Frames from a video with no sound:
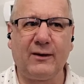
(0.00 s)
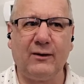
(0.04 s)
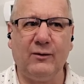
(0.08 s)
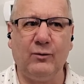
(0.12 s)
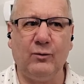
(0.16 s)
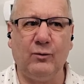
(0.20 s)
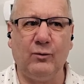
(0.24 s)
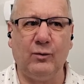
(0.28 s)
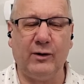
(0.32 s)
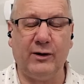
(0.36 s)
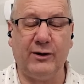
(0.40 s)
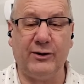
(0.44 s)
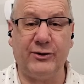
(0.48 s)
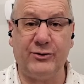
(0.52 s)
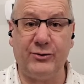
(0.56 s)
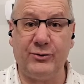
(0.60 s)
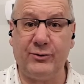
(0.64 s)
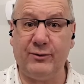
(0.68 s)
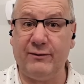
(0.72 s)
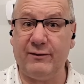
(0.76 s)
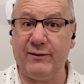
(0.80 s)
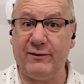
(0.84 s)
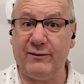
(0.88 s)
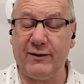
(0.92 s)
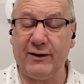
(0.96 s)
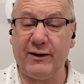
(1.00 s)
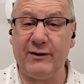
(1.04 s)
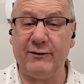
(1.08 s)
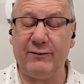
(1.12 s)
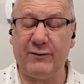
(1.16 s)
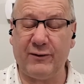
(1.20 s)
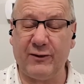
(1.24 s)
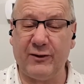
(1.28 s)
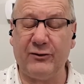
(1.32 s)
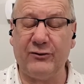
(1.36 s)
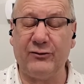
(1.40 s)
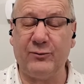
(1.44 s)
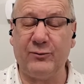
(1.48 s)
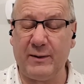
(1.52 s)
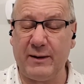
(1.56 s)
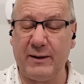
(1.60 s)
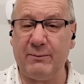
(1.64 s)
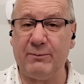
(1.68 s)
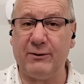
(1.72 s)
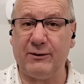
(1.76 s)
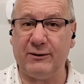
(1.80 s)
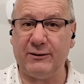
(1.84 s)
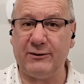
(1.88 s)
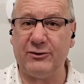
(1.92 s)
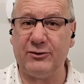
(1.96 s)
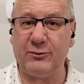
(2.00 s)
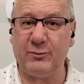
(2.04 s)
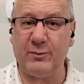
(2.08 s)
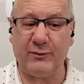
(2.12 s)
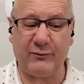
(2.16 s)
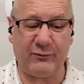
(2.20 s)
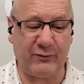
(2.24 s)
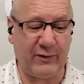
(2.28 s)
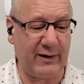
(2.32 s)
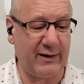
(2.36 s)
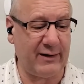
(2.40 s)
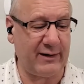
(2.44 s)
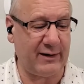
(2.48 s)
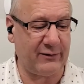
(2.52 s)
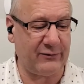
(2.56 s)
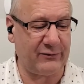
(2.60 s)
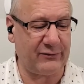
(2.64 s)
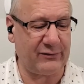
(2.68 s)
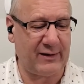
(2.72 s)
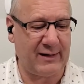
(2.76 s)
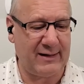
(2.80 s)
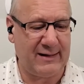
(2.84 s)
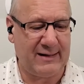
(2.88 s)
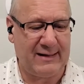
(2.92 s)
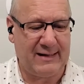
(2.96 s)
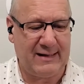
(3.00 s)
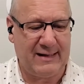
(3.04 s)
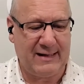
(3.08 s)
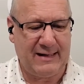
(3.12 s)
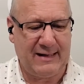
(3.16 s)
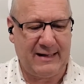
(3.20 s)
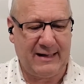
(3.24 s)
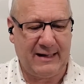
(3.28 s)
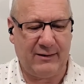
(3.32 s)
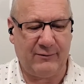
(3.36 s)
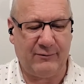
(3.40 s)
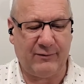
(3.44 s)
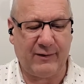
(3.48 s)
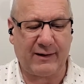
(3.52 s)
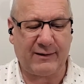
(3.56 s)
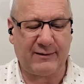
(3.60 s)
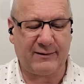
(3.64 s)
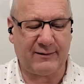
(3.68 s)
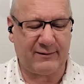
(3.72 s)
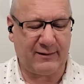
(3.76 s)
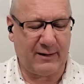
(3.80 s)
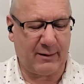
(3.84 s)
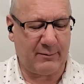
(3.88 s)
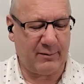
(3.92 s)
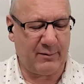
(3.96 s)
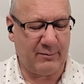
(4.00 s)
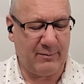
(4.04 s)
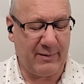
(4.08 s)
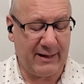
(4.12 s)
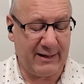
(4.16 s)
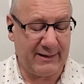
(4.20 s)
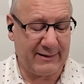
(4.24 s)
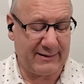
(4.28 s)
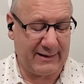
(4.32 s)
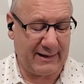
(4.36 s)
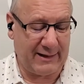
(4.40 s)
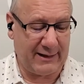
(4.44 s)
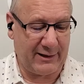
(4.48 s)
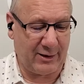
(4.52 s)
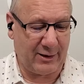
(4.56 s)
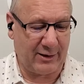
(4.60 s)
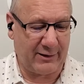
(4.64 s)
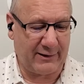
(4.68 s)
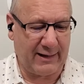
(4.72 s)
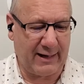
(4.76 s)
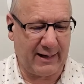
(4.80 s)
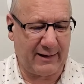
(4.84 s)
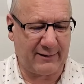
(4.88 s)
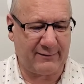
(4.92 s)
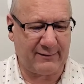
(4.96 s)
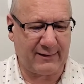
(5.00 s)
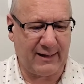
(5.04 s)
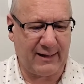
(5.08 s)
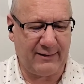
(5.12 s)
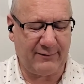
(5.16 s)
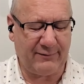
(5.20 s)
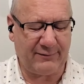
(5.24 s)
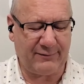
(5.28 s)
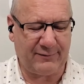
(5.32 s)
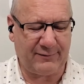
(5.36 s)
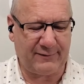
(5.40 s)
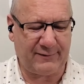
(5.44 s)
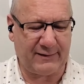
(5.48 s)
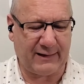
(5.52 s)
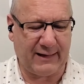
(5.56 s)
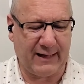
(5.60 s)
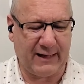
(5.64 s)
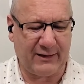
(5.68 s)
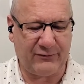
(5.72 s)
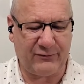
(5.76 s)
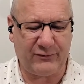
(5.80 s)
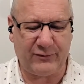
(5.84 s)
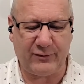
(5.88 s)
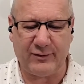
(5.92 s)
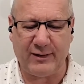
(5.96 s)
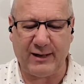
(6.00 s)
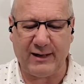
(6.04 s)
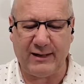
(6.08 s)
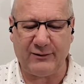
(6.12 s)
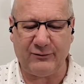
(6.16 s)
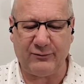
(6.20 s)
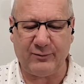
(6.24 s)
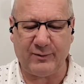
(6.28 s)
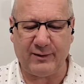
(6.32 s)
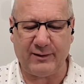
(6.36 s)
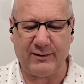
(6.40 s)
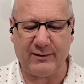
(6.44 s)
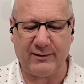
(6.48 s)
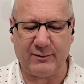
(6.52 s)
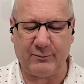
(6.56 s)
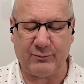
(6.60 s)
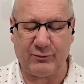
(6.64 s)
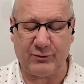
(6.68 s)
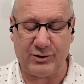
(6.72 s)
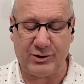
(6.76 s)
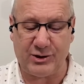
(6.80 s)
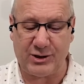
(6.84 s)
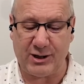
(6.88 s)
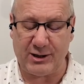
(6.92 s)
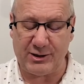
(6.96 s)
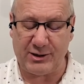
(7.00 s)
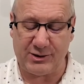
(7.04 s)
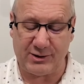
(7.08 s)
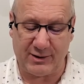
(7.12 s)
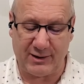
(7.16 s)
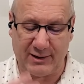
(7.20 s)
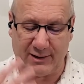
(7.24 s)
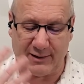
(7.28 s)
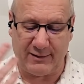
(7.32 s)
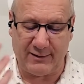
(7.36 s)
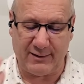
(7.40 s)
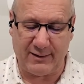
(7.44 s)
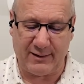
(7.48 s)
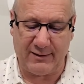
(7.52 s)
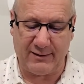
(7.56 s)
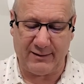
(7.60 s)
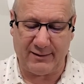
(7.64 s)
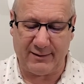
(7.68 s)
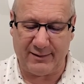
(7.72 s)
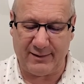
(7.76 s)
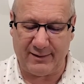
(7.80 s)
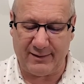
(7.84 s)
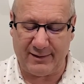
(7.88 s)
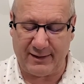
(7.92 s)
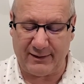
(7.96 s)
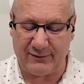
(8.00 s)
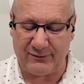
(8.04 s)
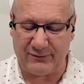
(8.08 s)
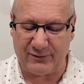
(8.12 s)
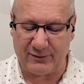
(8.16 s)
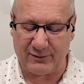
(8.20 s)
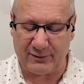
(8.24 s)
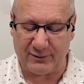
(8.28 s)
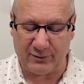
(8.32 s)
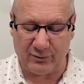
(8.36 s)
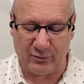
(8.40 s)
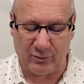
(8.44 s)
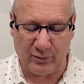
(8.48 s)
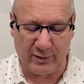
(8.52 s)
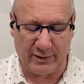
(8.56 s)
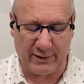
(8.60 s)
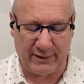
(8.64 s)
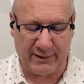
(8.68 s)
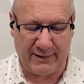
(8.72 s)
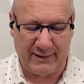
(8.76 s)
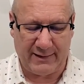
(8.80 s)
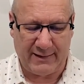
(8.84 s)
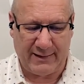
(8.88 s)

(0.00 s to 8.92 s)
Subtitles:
were two of the very first people to befriend us. In fact, as I've been meditating on Kath's life the last few days with appreciation and thanks to the Lord,